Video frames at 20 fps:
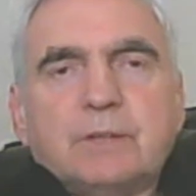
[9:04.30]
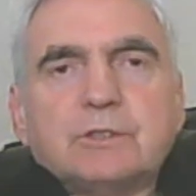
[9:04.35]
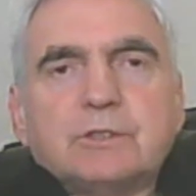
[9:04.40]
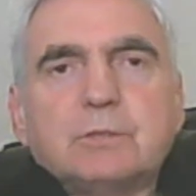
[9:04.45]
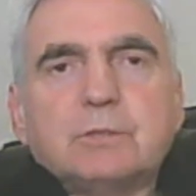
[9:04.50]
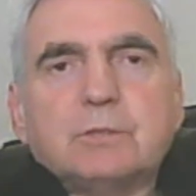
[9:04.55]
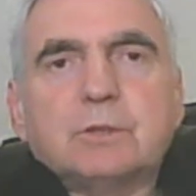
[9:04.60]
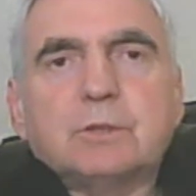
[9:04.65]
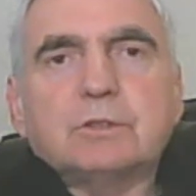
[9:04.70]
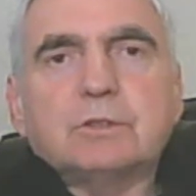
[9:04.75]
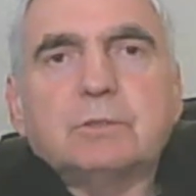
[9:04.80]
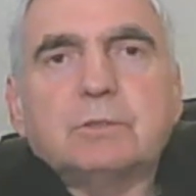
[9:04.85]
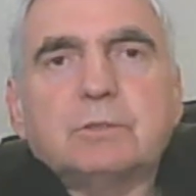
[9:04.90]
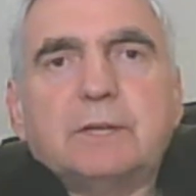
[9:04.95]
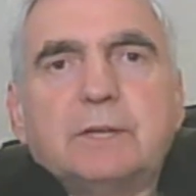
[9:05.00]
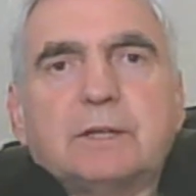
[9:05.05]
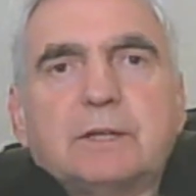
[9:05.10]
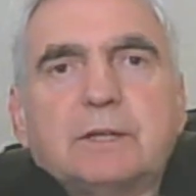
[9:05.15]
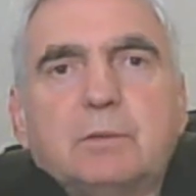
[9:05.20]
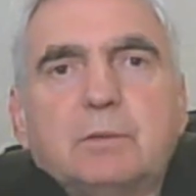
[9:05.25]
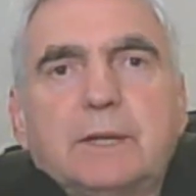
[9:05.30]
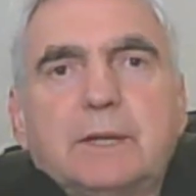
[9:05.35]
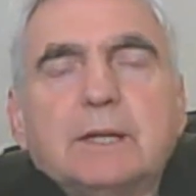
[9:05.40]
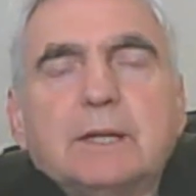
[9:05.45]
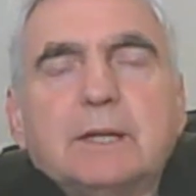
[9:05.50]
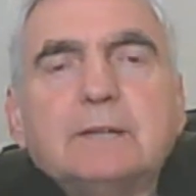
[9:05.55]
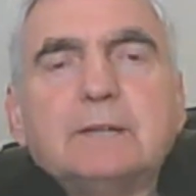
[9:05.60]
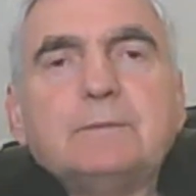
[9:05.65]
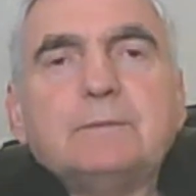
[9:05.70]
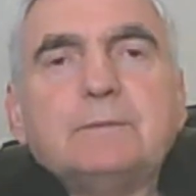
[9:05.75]
she wanted to make a
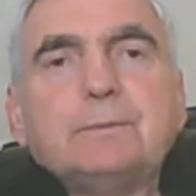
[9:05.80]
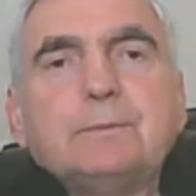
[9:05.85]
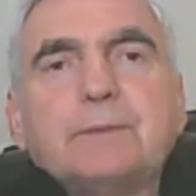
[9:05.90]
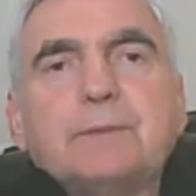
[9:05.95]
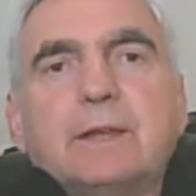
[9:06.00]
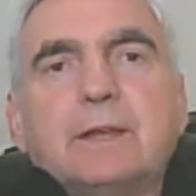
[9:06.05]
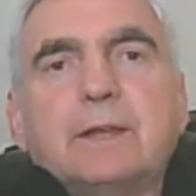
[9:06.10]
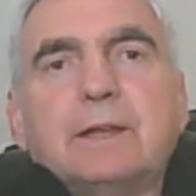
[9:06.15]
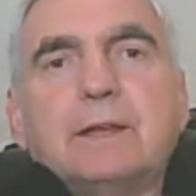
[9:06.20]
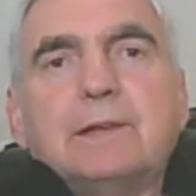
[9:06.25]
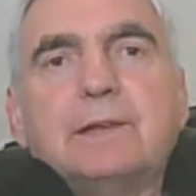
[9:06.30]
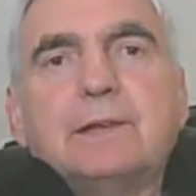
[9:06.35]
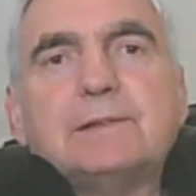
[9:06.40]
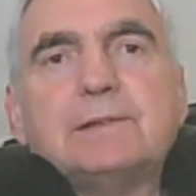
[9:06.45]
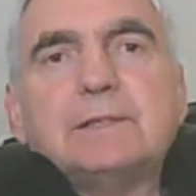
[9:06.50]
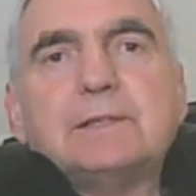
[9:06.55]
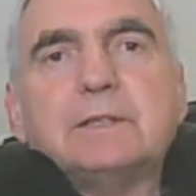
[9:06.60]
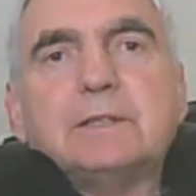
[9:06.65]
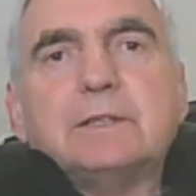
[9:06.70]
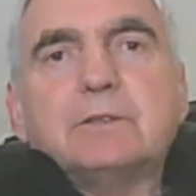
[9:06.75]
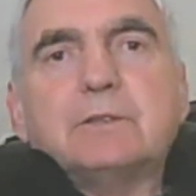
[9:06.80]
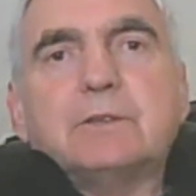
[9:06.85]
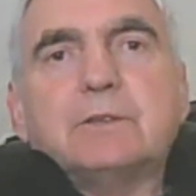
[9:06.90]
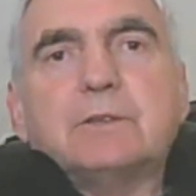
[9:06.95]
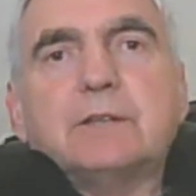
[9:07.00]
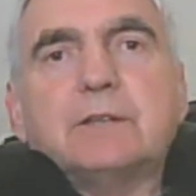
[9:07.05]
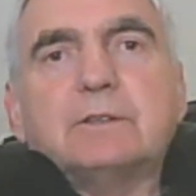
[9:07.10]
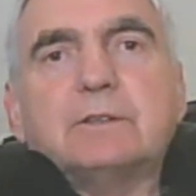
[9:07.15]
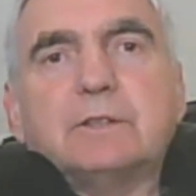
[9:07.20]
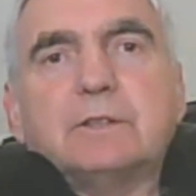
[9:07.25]
will so
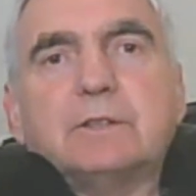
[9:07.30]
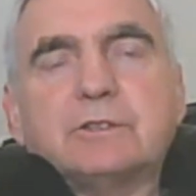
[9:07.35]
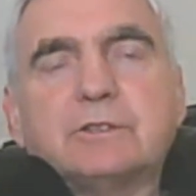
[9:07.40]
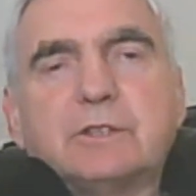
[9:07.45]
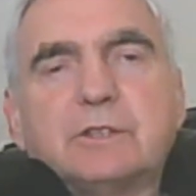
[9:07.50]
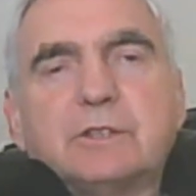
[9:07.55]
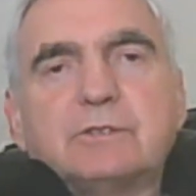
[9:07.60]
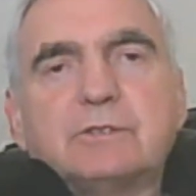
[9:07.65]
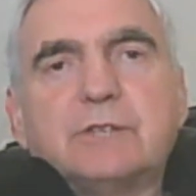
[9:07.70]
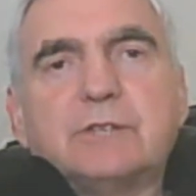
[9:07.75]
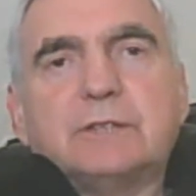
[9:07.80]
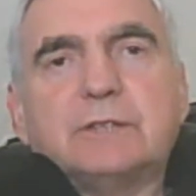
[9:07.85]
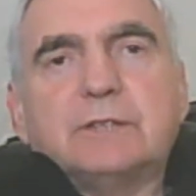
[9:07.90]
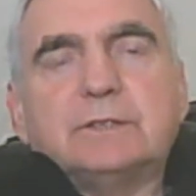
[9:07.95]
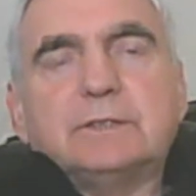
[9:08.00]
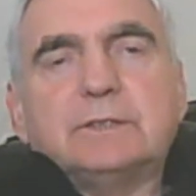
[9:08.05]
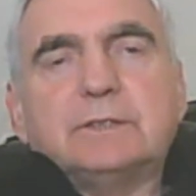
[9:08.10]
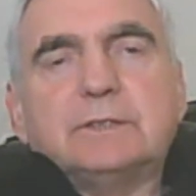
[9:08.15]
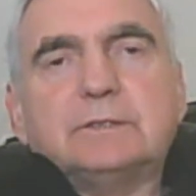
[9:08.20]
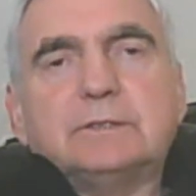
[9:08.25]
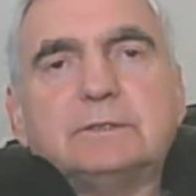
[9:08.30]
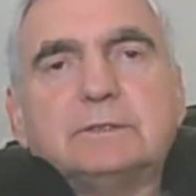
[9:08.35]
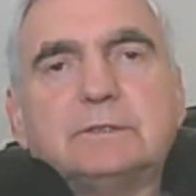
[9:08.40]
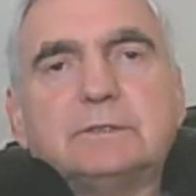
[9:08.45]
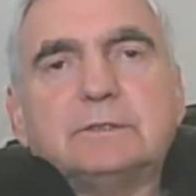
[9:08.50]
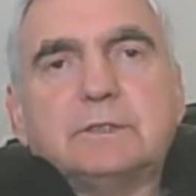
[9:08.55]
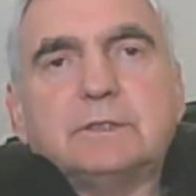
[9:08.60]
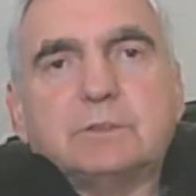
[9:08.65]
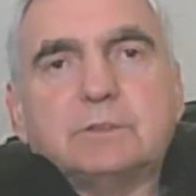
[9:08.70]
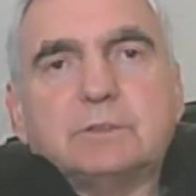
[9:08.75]
that her children,
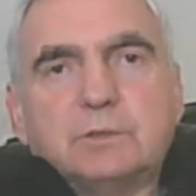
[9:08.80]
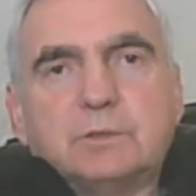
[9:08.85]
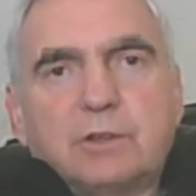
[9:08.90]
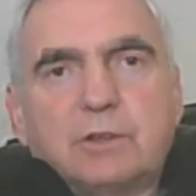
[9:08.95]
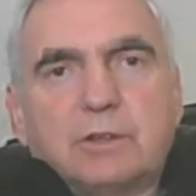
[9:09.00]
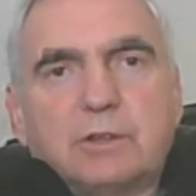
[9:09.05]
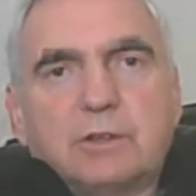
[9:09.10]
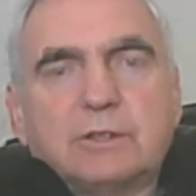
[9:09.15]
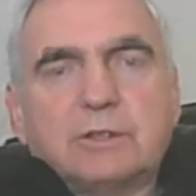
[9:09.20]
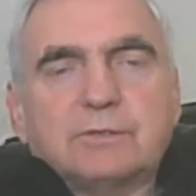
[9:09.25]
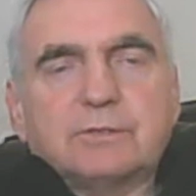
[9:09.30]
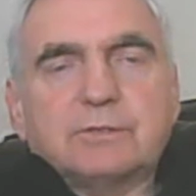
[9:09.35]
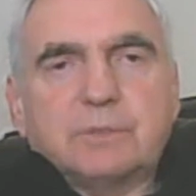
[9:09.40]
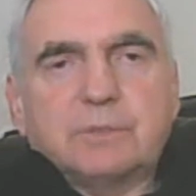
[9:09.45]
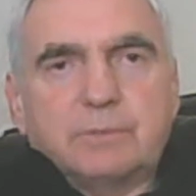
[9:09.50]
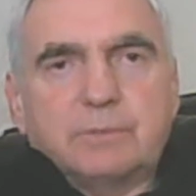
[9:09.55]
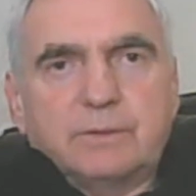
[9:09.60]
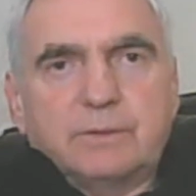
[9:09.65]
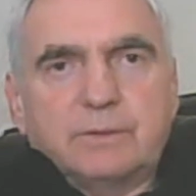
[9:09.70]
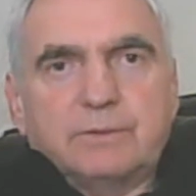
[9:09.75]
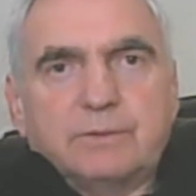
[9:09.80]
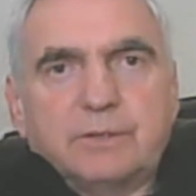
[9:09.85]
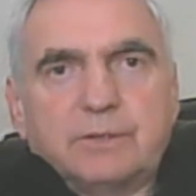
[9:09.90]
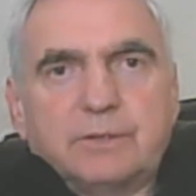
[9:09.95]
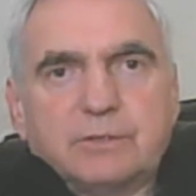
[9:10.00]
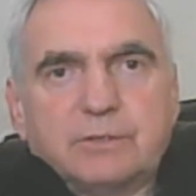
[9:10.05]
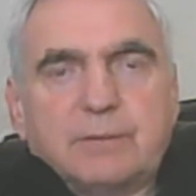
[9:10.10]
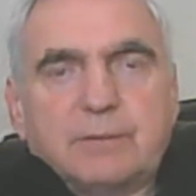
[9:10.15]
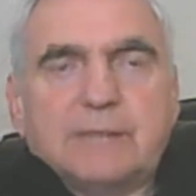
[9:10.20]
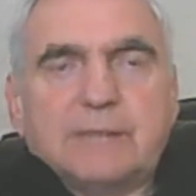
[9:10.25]
her two daughters from the
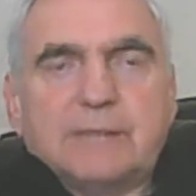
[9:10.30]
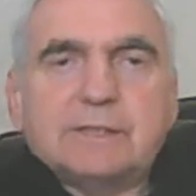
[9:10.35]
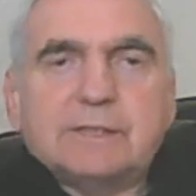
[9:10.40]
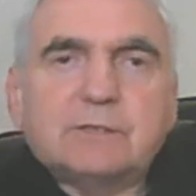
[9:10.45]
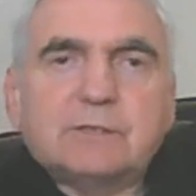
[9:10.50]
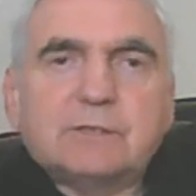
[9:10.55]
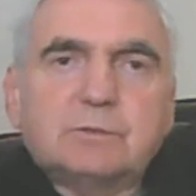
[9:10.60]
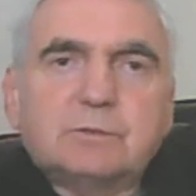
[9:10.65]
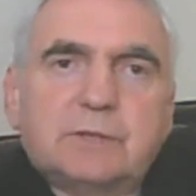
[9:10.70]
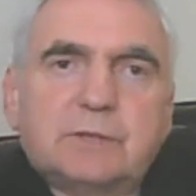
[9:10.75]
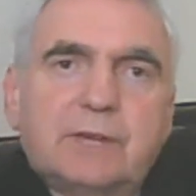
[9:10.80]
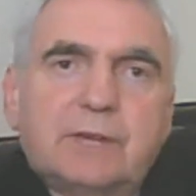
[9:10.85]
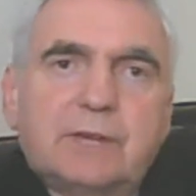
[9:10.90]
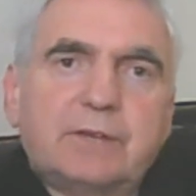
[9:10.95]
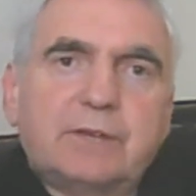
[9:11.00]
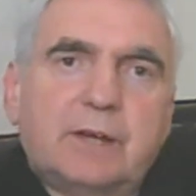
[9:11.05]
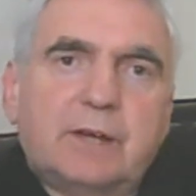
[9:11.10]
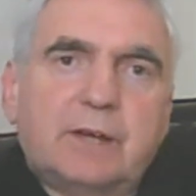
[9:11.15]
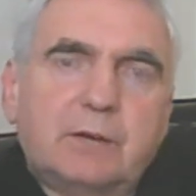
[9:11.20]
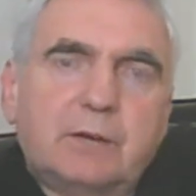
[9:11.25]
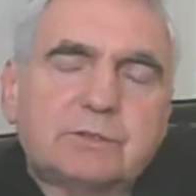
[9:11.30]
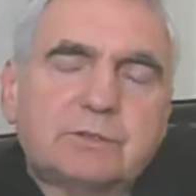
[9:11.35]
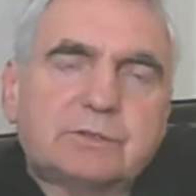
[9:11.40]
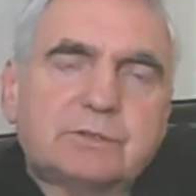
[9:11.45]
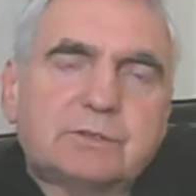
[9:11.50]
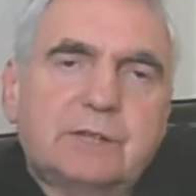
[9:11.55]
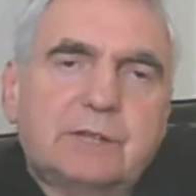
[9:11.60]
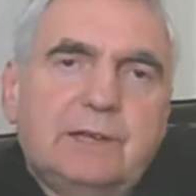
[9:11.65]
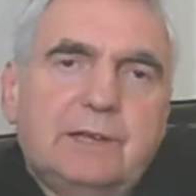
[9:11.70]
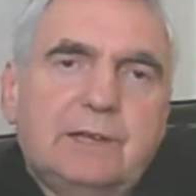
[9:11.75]
first marriage, would have the
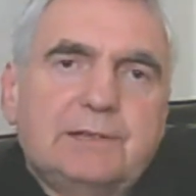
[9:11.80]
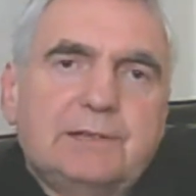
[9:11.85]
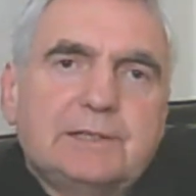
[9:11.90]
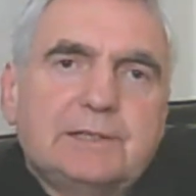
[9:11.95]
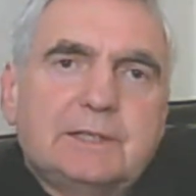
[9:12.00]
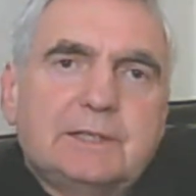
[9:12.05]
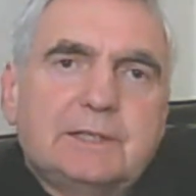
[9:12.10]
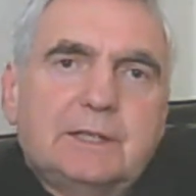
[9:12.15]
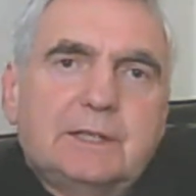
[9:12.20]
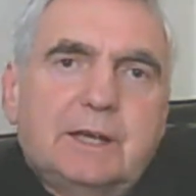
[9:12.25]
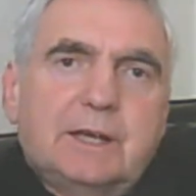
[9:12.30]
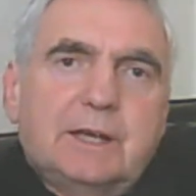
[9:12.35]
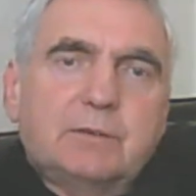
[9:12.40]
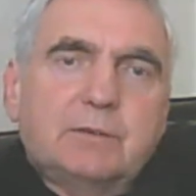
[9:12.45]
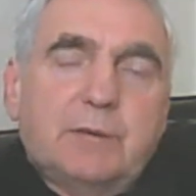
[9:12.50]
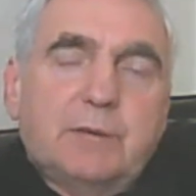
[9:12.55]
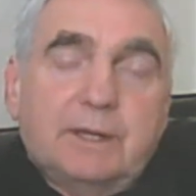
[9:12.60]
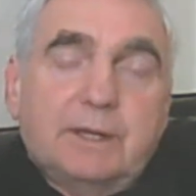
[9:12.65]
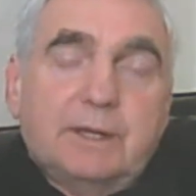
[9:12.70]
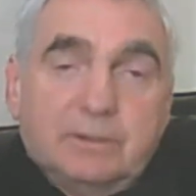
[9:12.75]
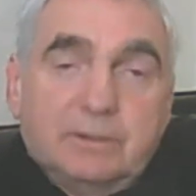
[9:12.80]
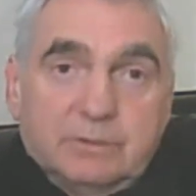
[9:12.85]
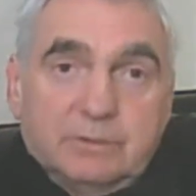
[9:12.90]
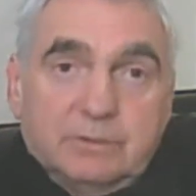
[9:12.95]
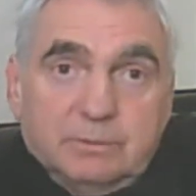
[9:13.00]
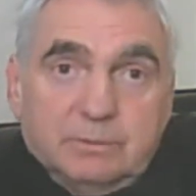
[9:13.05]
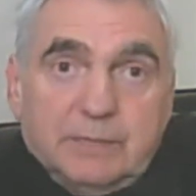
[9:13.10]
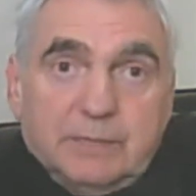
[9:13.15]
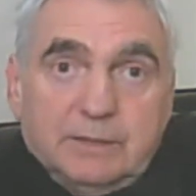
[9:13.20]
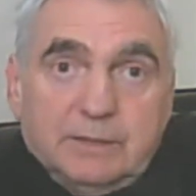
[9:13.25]
house, as well
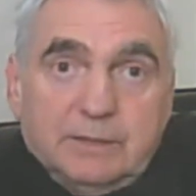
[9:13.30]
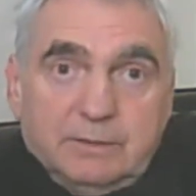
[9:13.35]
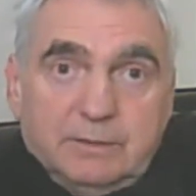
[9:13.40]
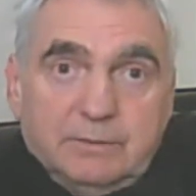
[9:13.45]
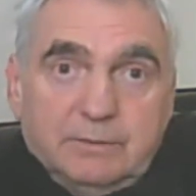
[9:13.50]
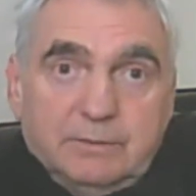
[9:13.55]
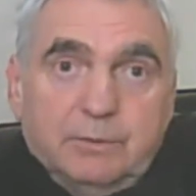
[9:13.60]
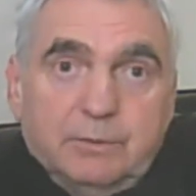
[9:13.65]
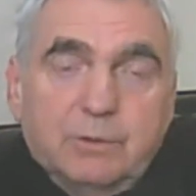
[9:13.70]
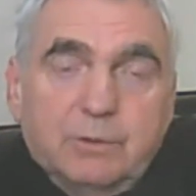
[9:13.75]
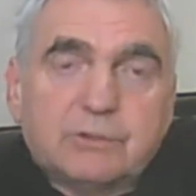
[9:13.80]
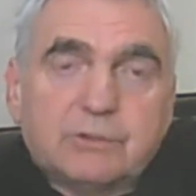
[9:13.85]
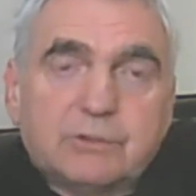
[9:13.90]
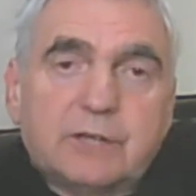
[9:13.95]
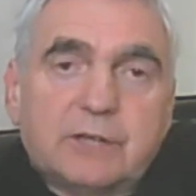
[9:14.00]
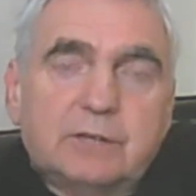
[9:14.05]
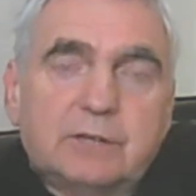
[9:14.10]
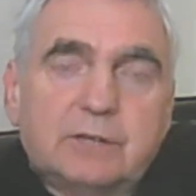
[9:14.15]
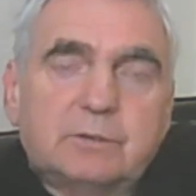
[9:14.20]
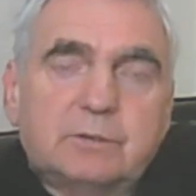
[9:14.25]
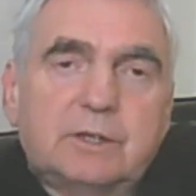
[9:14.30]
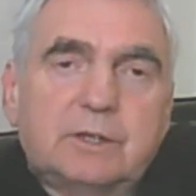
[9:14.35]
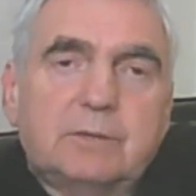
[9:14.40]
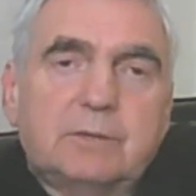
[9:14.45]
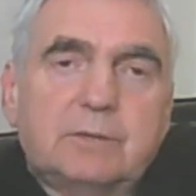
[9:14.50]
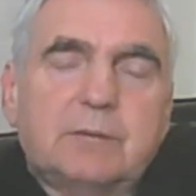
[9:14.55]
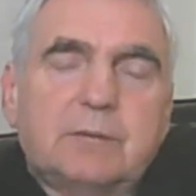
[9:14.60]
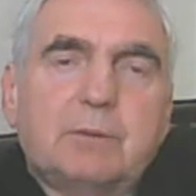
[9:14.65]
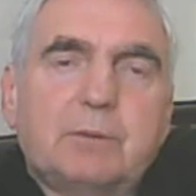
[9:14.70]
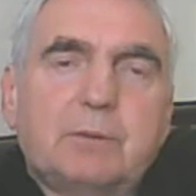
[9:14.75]
as my fourth child with
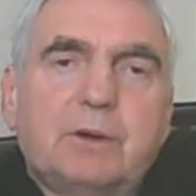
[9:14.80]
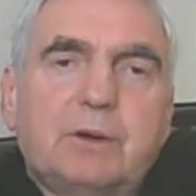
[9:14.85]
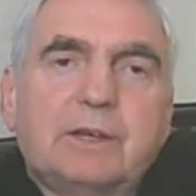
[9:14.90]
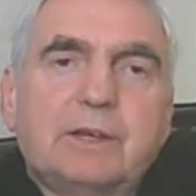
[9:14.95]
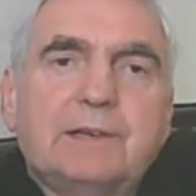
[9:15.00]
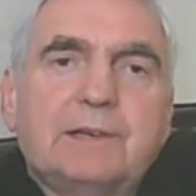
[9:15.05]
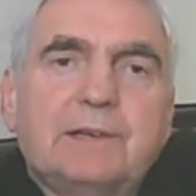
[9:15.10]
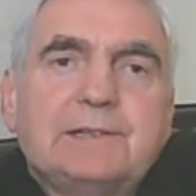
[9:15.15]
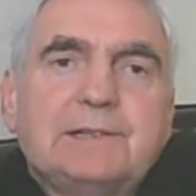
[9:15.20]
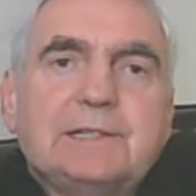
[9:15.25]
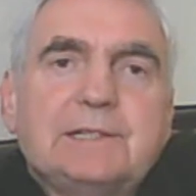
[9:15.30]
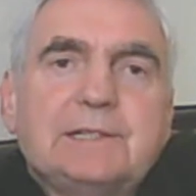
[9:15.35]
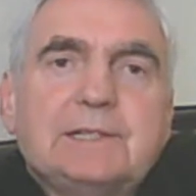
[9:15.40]
her, my boy,